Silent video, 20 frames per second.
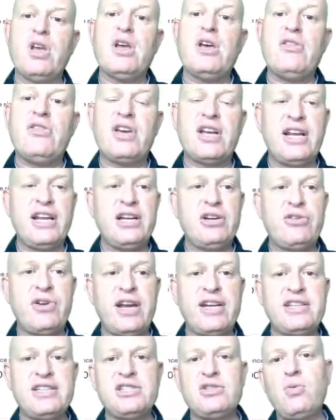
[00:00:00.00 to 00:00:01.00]
The click
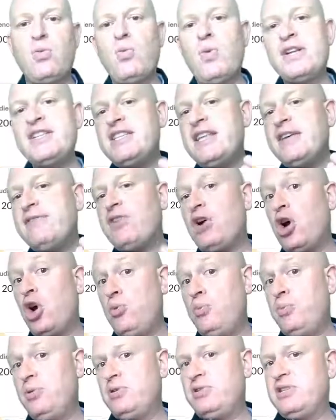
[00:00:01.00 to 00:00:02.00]
rate is once they've
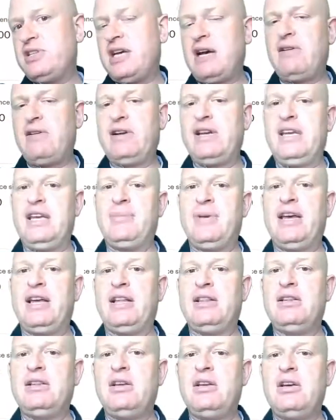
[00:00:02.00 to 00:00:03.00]
opened our
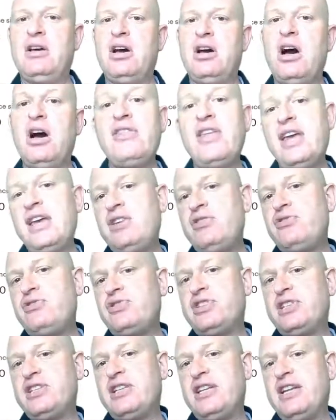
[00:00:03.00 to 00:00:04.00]
email, are they
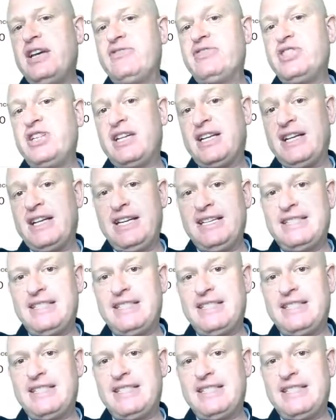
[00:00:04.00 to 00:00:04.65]
interested enough to click